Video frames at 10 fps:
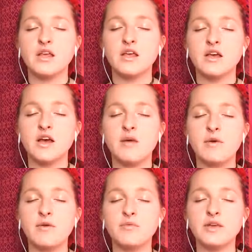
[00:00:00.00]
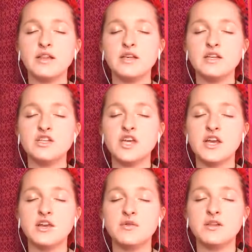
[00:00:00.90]
Am I really
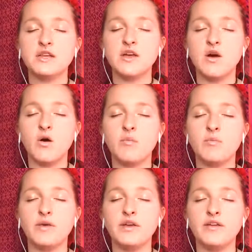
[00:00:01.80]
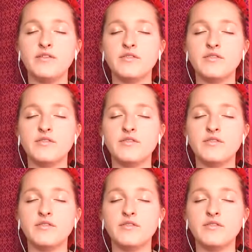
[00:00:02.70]
genuinely open